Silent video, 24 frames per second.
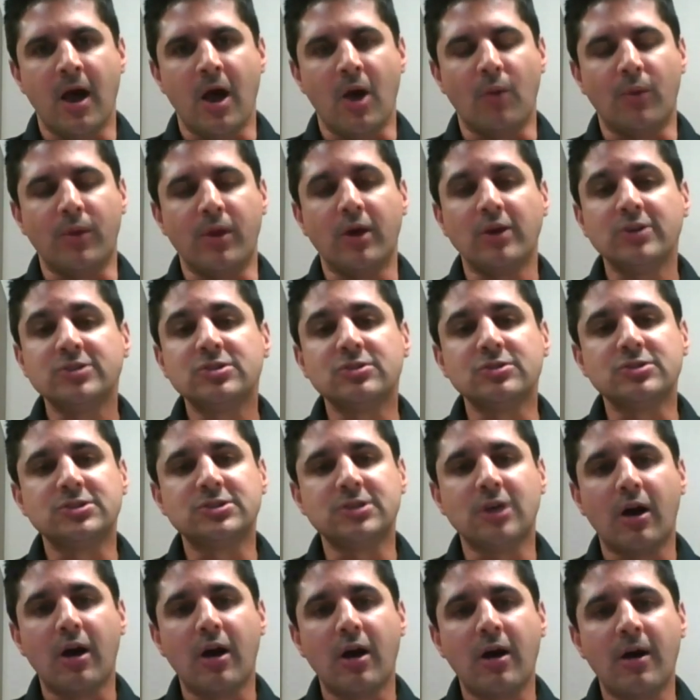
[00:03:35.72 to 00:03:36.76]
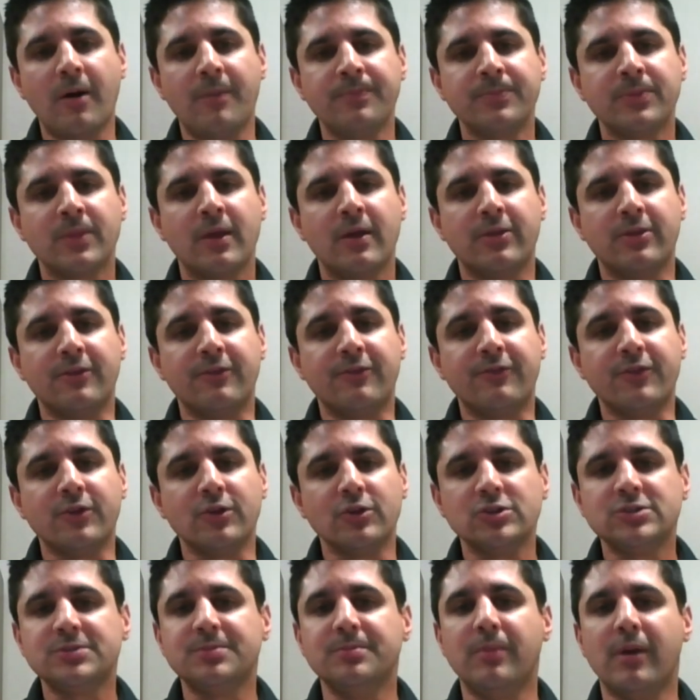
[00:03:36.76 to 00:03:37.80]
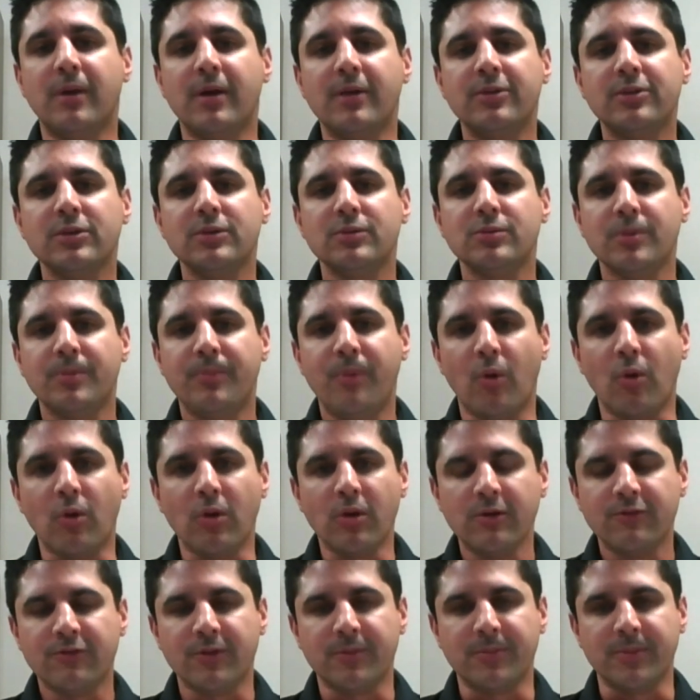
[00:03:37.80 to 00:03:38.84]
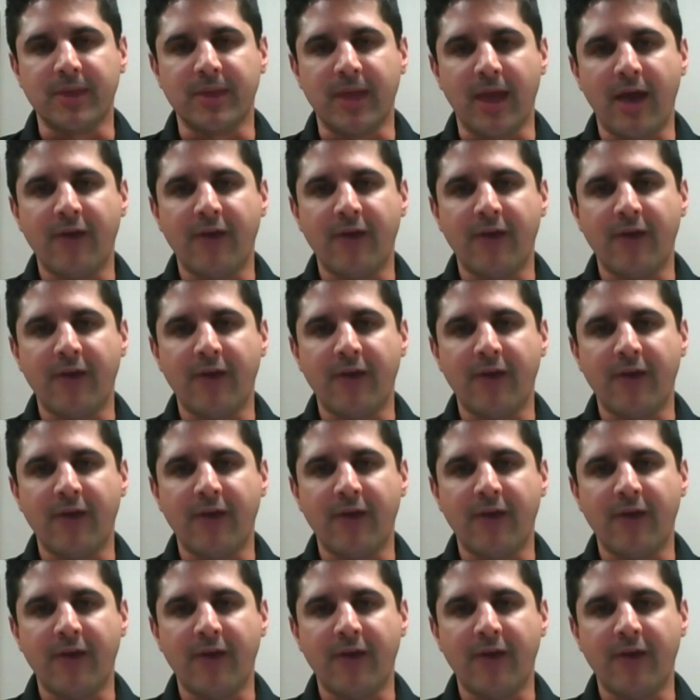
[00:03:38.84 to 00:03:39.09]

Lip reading: We also saw the first monthly report from the